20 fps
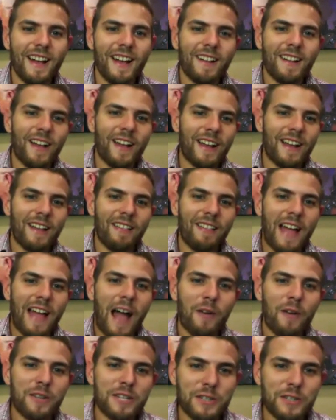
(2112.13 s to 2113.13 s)
Like
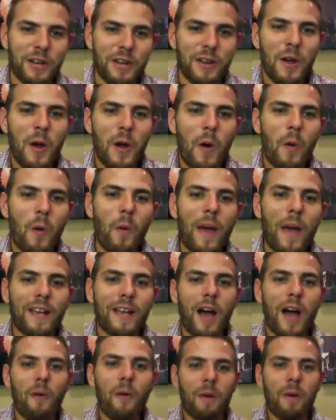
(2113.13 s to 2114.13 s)
I would just wake
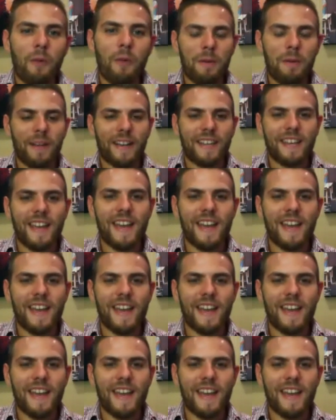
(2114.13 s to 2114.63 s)
up one morning like,